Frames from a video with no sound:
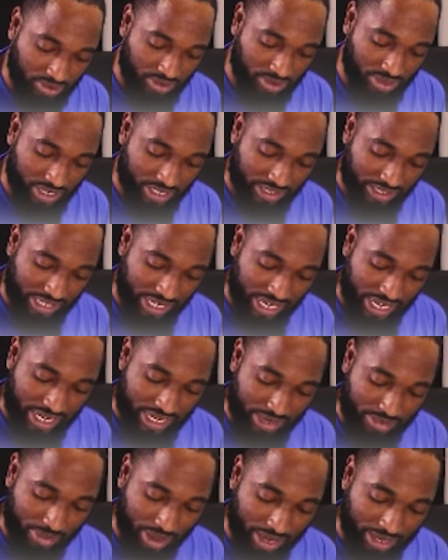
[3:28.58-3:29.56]
This
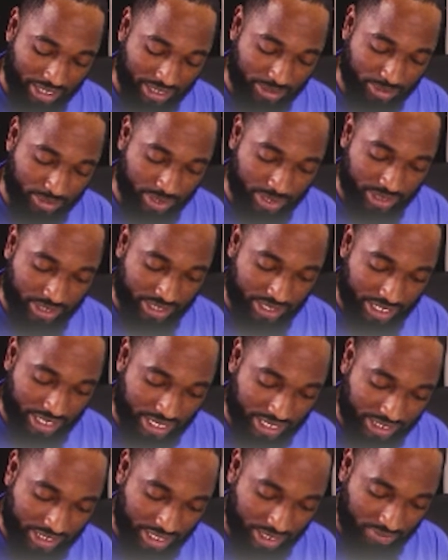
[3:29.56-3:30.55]
AD minus BC
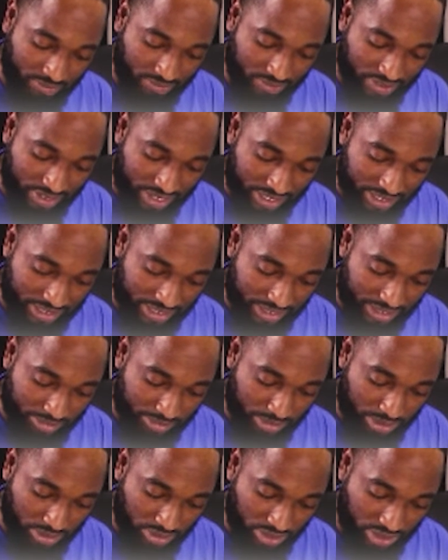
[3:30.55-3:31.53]
is if this
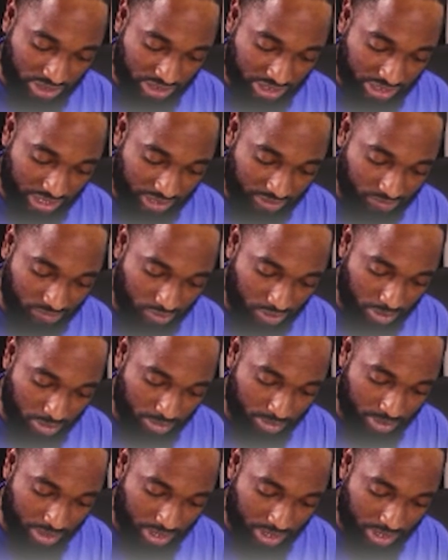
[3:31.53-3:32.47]
matrix is in the form